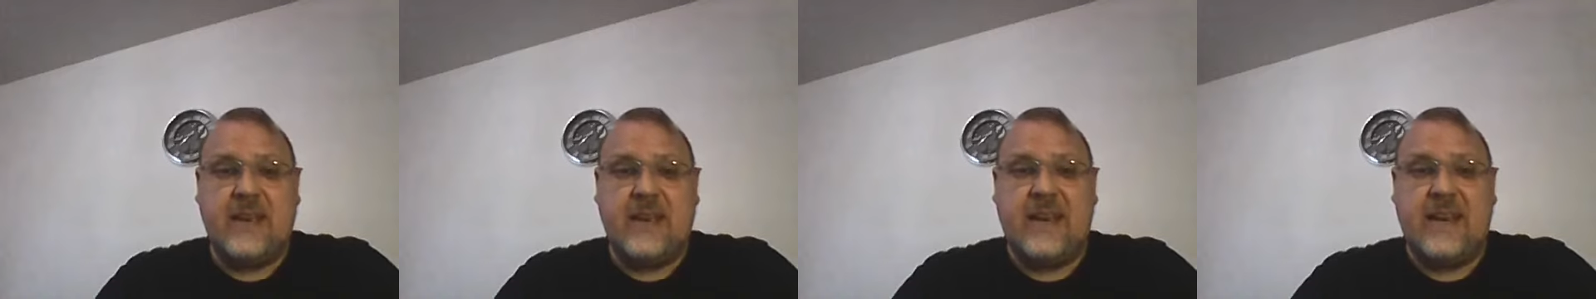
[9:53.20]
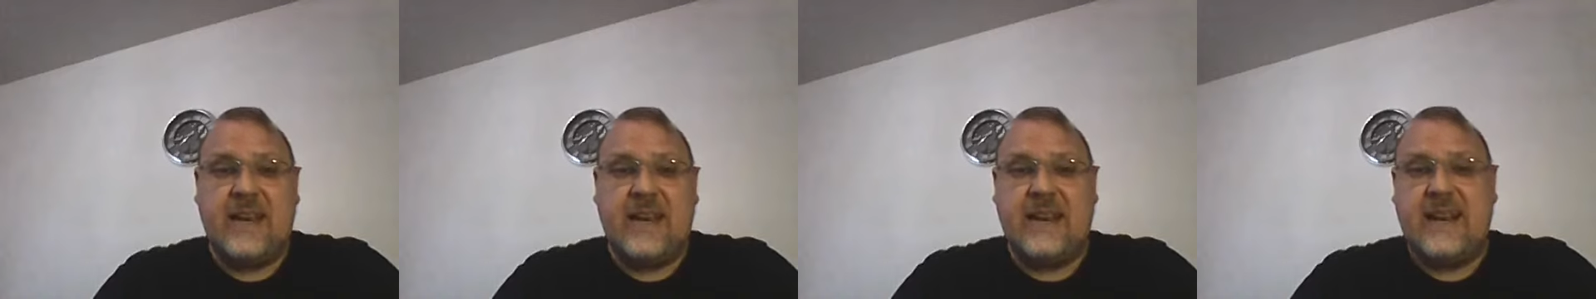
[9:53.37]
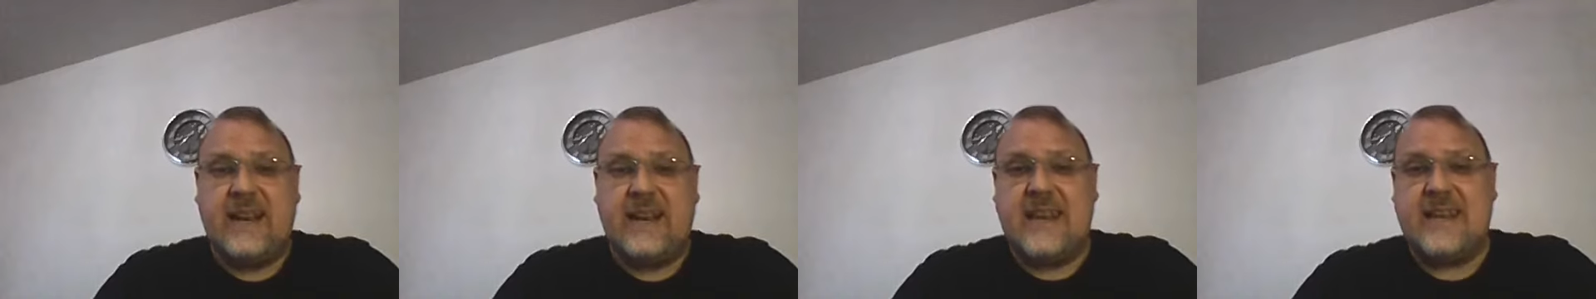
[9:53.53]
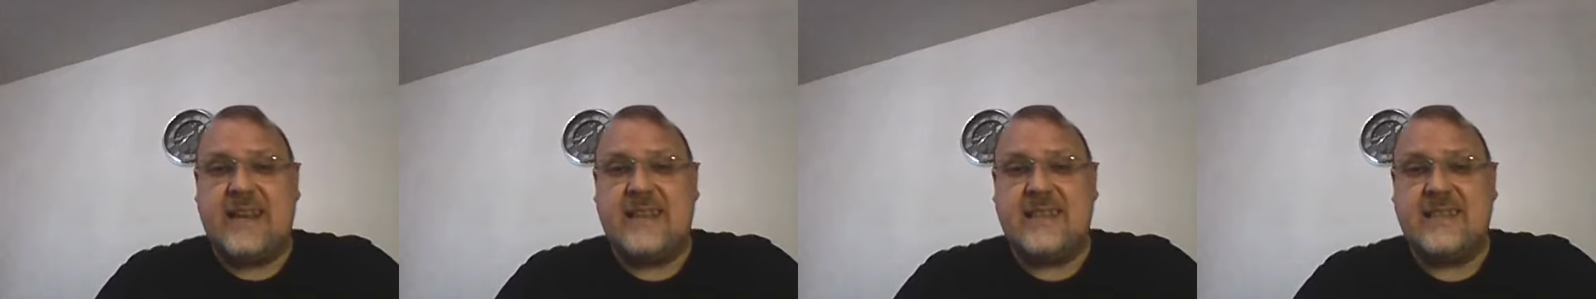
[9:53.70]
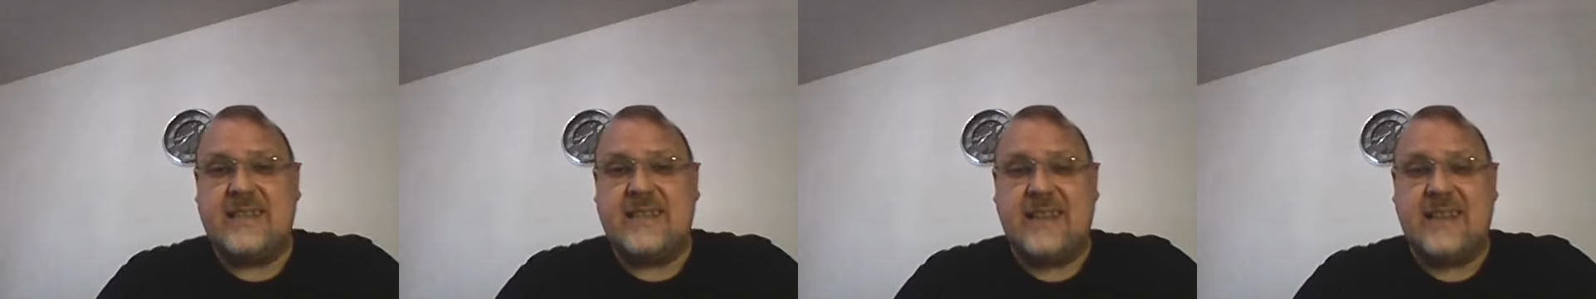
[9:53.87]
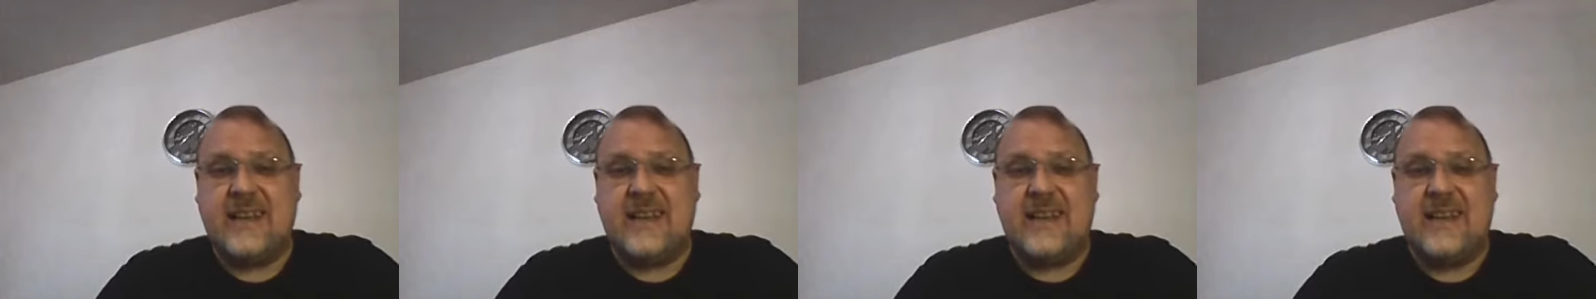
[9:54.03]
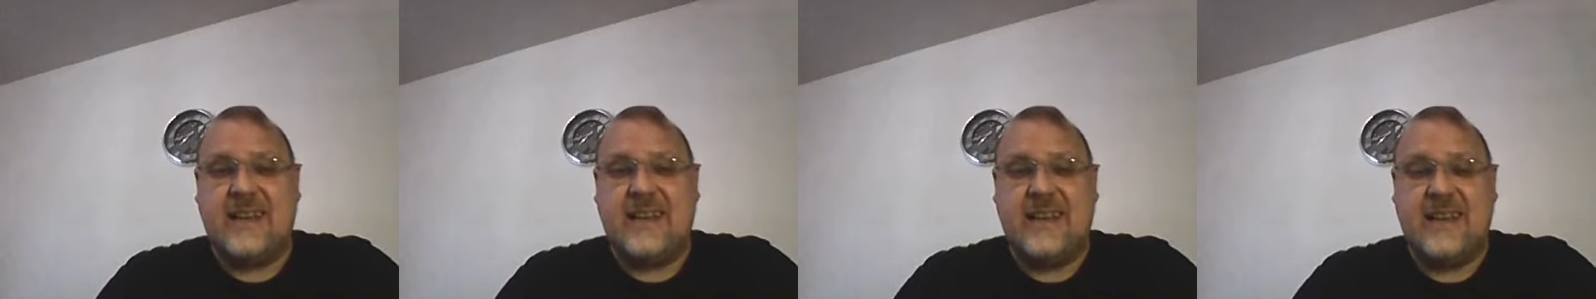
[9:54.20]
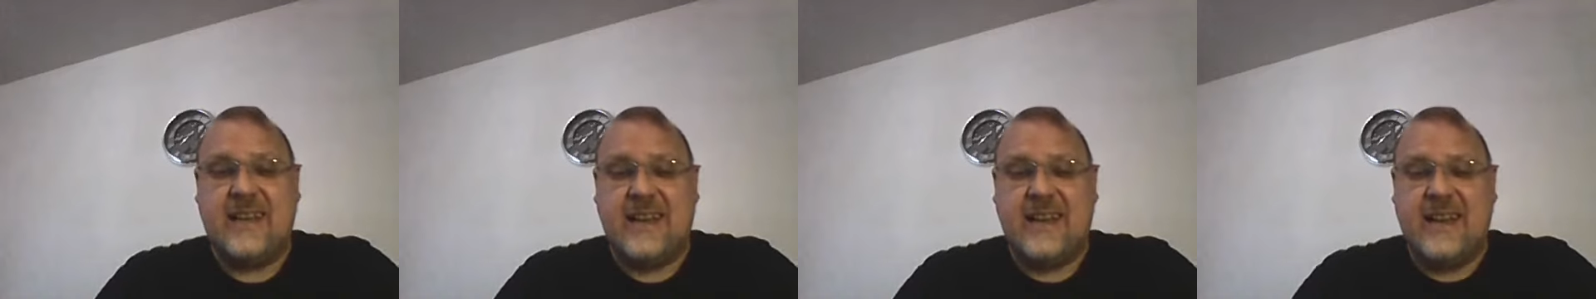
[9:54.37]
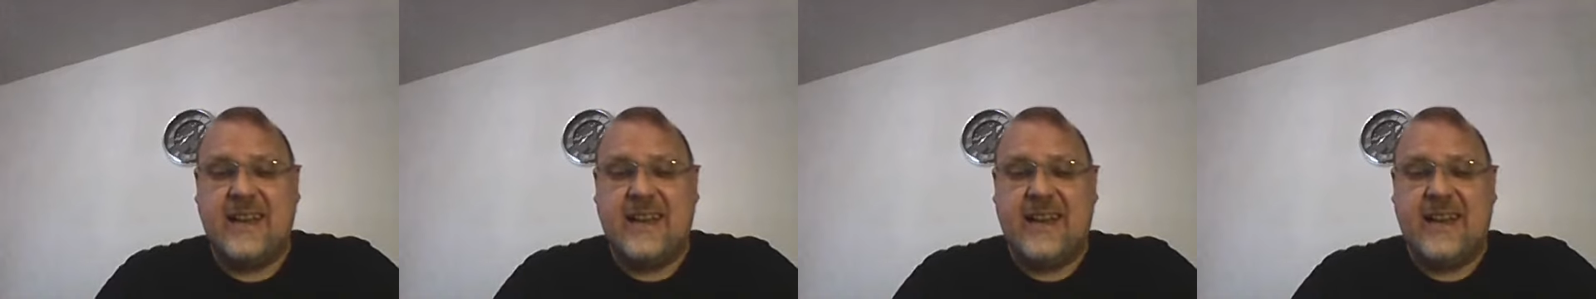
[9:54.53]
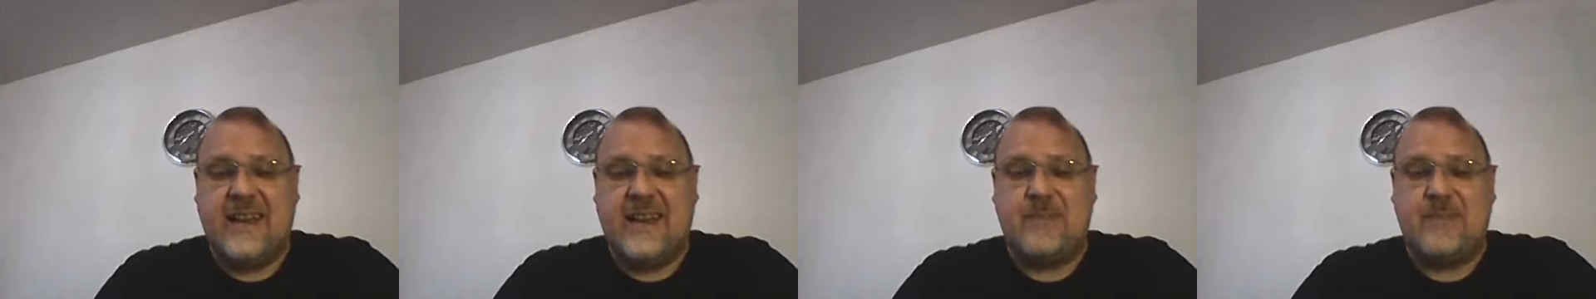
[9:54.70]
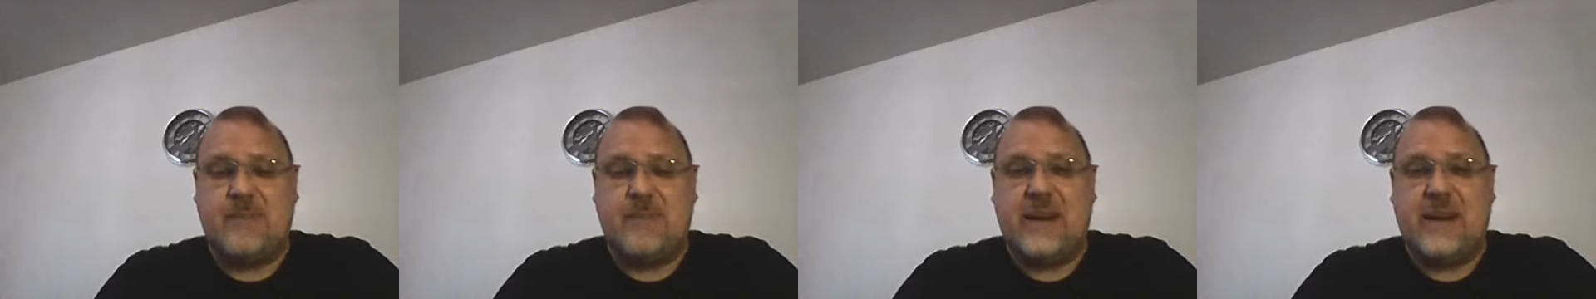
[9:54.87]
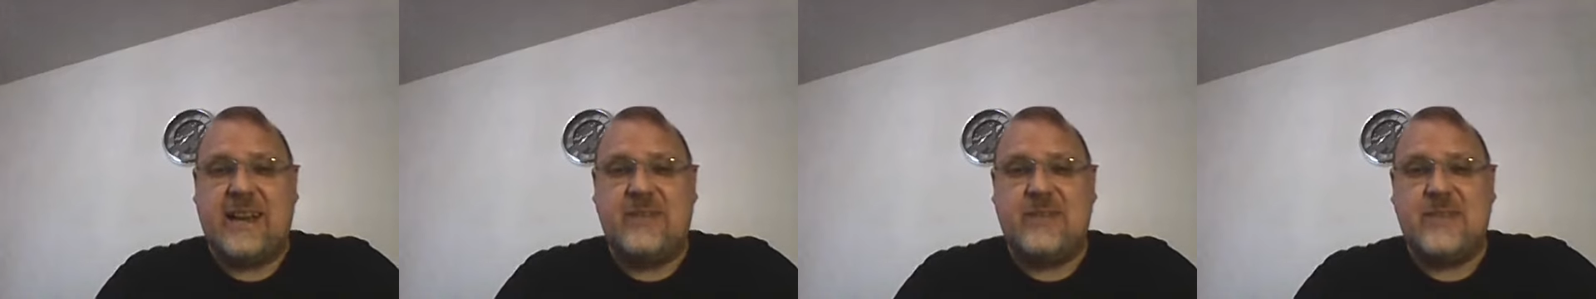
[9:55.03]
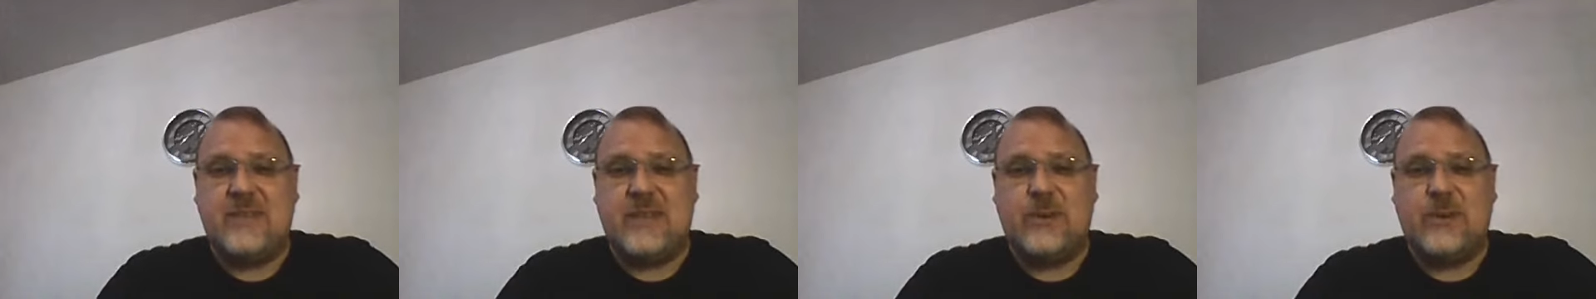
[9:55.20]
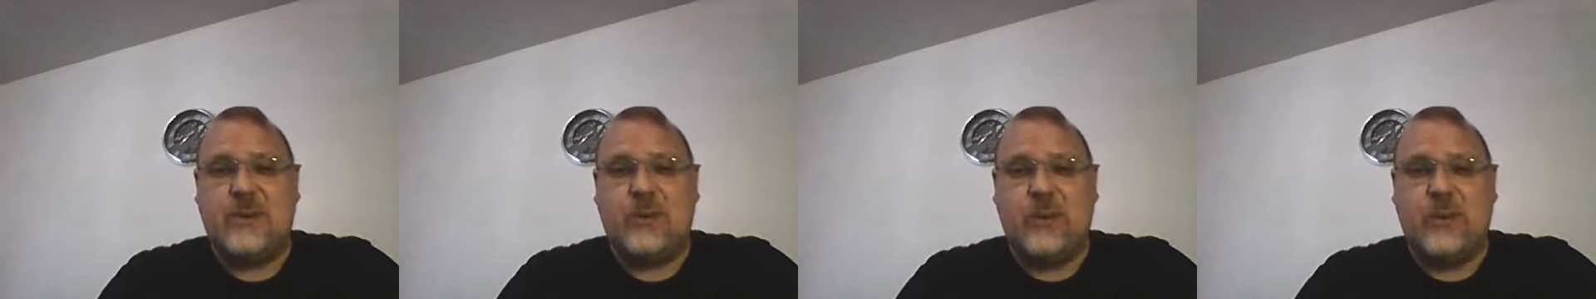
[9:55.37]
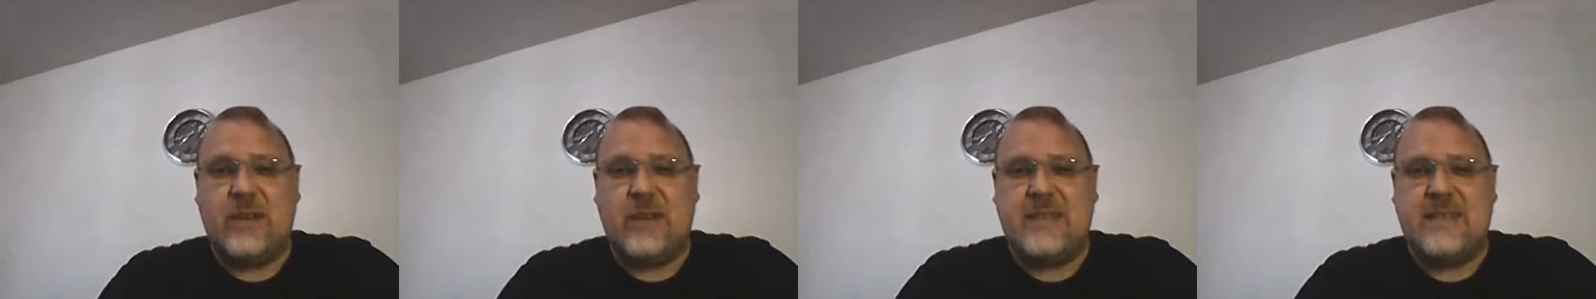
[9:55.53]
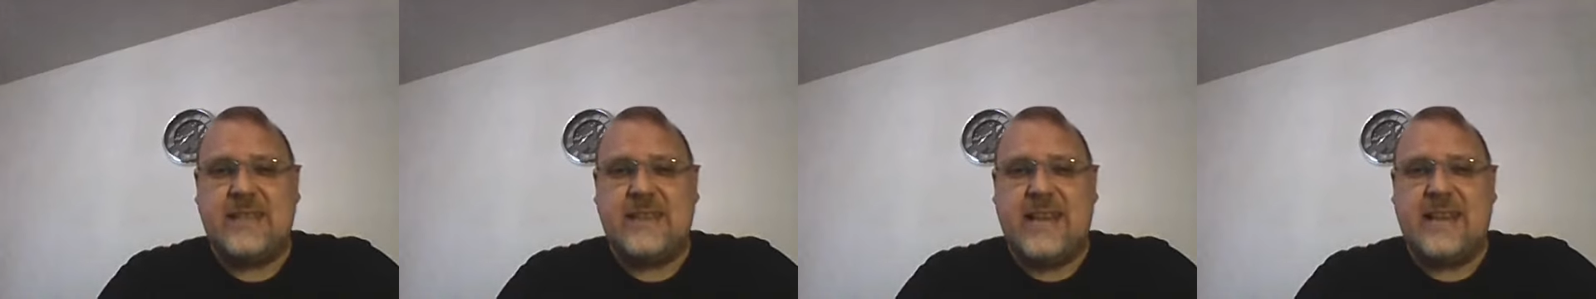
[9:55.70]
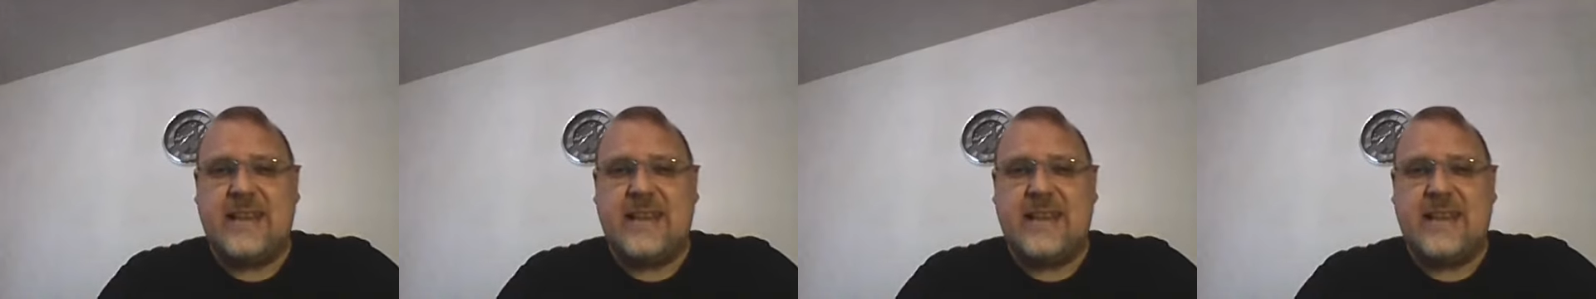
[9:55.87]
it is. Uh, it believes in all these